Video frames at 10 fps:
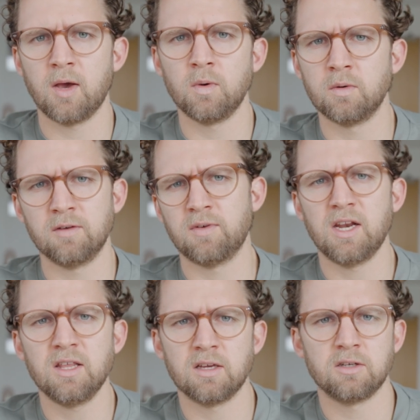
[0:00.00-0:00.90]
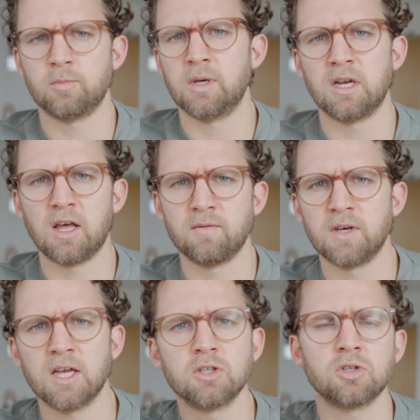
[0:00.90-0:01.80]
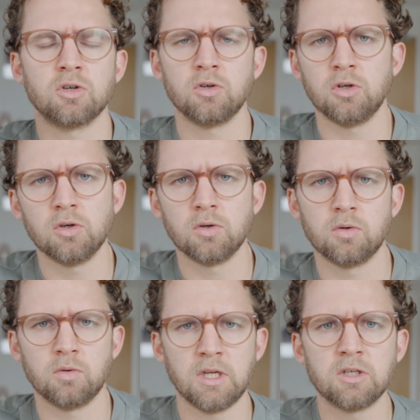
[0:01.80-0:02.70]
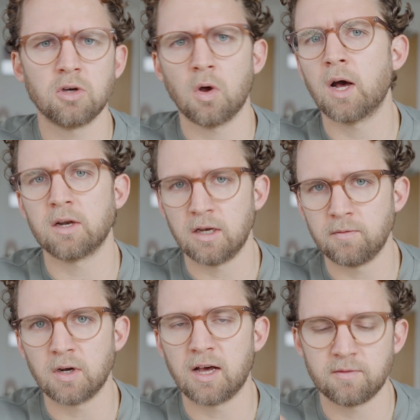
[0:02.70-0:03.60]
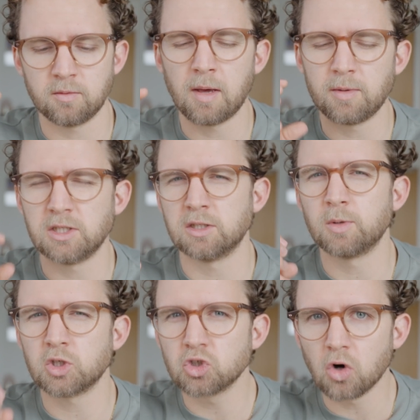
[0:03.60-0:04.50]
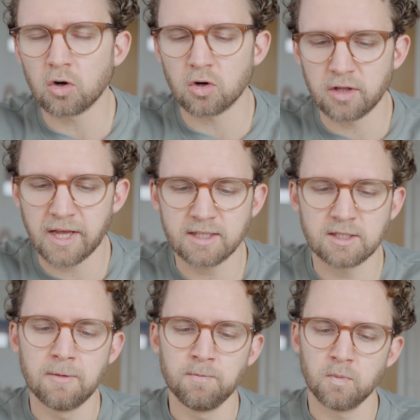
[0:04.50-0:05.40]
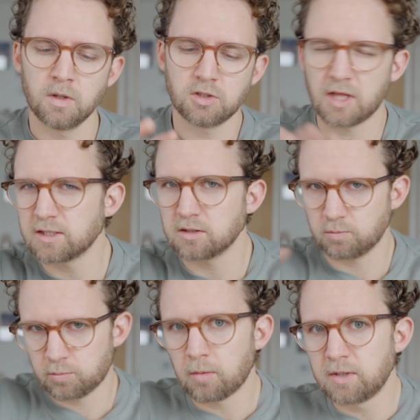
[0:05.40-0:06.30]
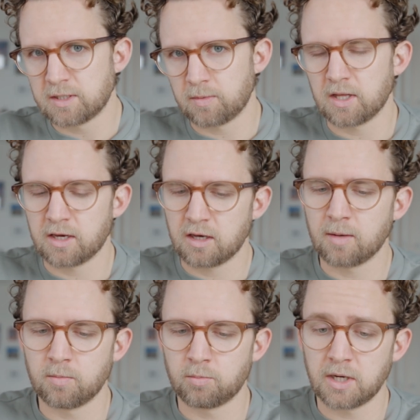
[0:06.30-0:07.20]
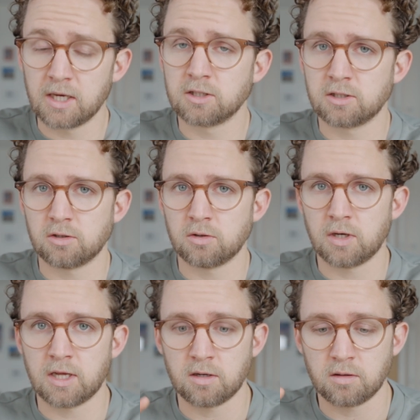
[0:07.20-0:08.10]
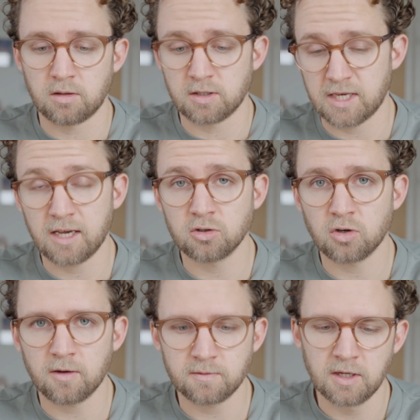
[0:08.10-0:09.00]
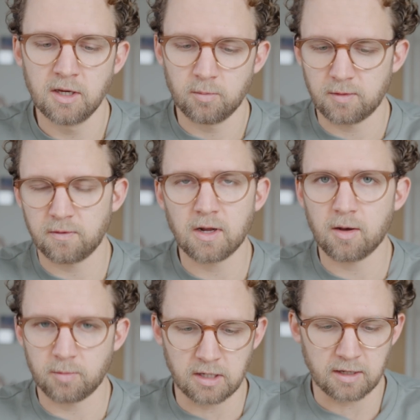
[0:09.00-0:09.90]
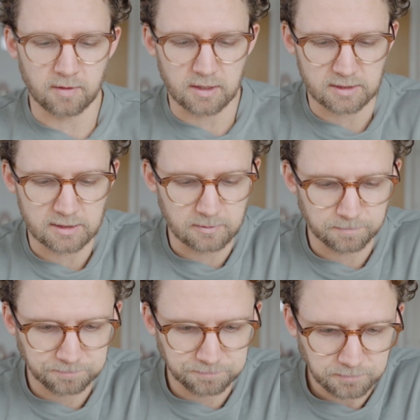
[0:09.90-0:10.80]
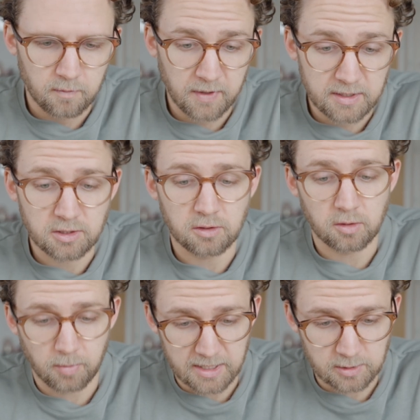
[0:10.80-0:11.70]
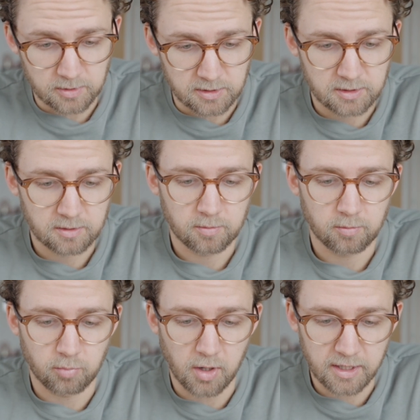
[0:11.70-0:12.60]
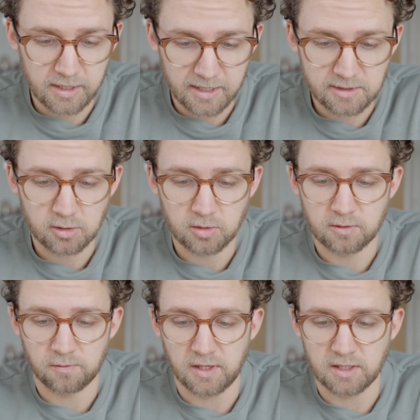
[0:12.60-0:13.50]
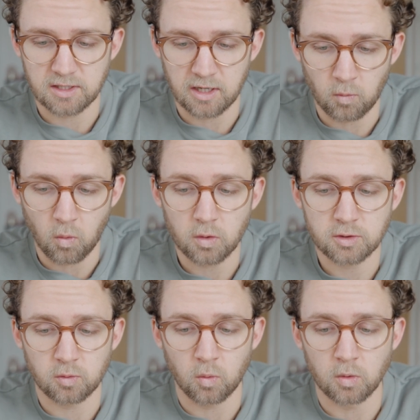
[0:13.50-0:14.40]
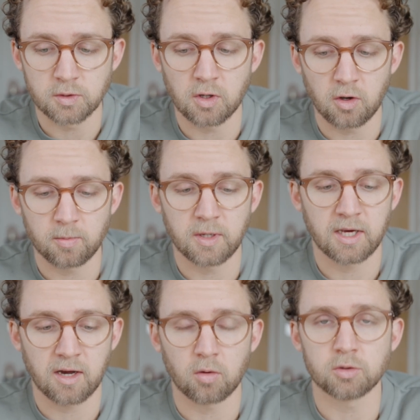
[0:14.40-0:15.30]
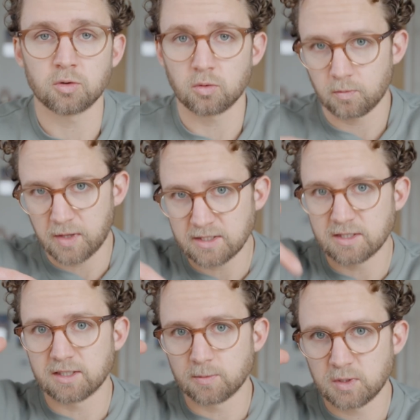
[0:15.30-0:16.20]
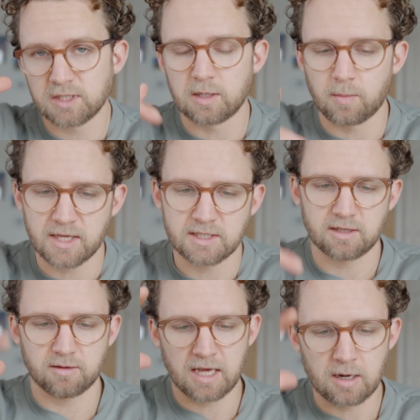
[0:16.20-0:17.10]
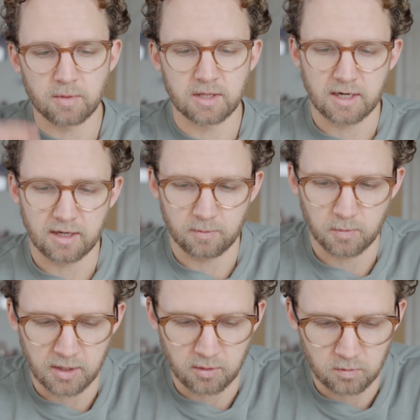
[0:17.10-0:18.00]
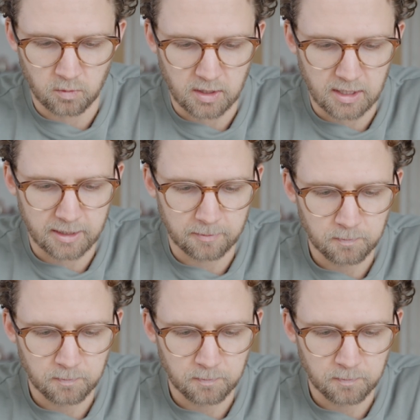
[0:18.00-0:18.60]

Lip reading: We would give anything to be alive again, so you need to go out and live your life. And maybe she's a bit stronger on that. So that's probably something that I could bring into in the second draft, but for now I'm going to leave it as it is. Fade to the basement. Brian gets to his feet and walks towards the opening garage door. That's the cinematic element that I would quite like.